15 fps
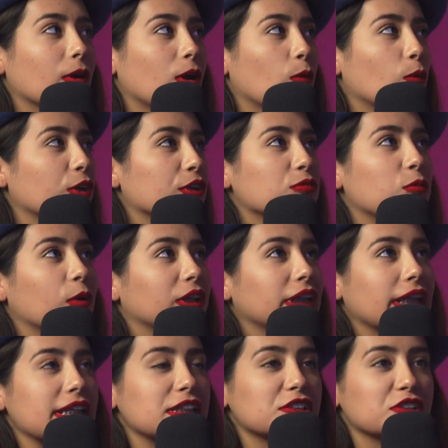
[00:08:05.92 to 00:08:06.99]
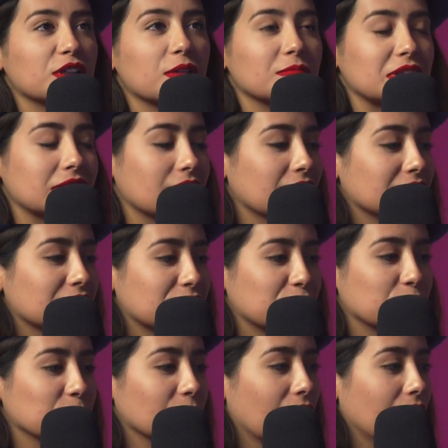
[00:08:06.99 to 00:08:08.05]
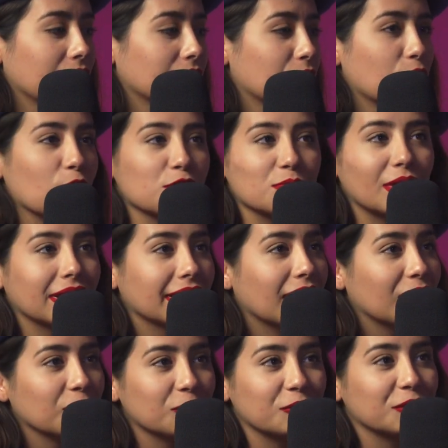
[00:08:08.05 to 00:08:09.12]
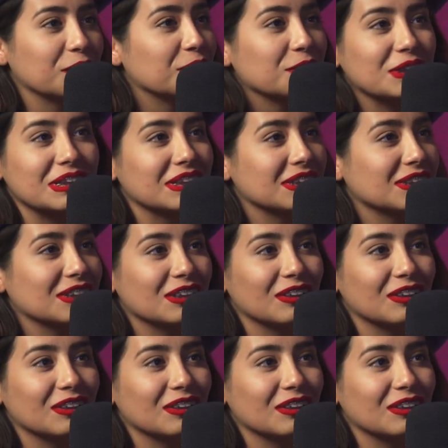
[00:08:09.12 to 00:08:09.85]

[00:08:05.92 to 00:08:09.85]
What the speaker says: what if one day Instagram decides to like close my account for no reason, you know?